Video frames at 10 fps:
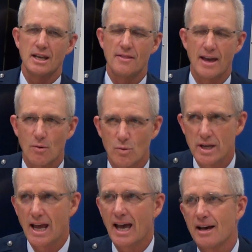in that
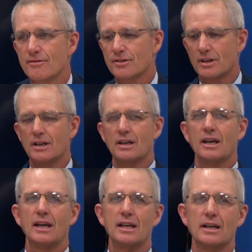we have
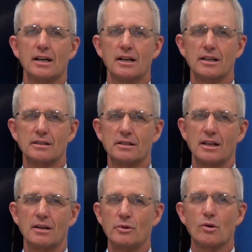
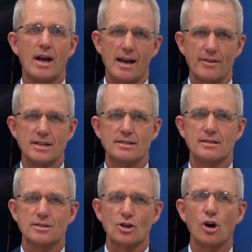we don't have a
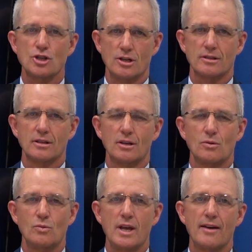sergeant.
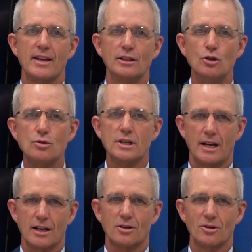We have a
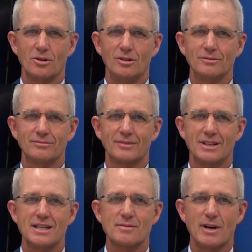lieutenant colonel
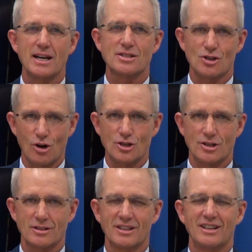is my
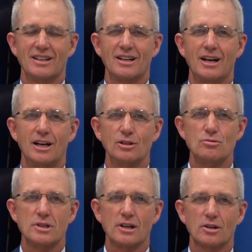sergeant,
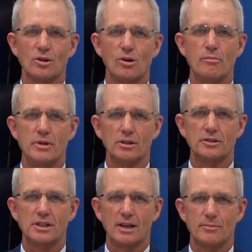Lieutenant Colonel Bill
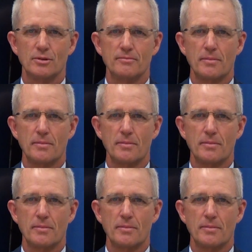DeKemper.